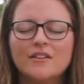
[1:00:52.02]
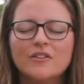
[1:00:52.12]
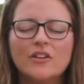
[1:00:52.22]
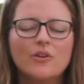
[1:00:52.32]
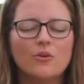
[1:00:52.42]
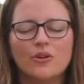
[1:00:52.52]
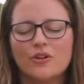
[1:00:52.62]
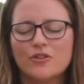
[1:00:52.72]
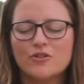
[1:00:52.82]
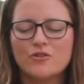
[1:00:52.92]
the
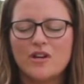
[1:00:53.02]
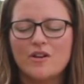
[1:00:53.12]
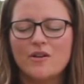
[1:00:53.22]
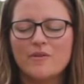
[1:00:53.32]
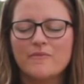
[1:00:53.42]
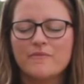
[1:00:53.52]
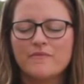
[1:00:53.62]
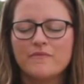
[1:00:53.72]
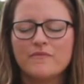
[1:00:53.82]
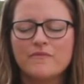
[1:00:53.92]
orchestrator,
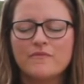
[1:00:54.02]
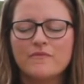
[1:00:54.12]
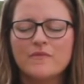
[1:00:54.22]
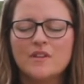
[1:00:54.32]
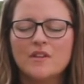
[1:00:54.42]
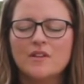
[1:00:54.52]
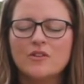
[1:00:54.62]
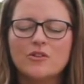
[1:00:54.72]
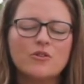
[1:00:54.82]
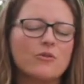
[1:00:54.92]

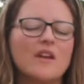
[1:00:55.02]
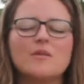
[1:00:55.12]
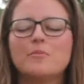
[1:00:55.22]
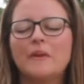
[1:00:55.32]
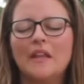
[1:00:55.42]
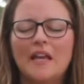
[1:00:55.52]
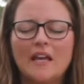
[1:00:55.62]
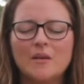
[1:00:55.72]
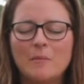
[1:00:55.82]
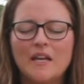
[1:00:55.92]
the great
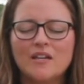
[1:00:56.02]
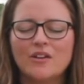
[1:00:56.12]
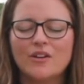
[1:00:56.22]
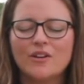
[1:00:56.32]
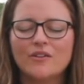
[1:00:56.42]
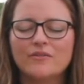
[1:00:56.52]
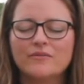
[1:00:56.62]
plan maker,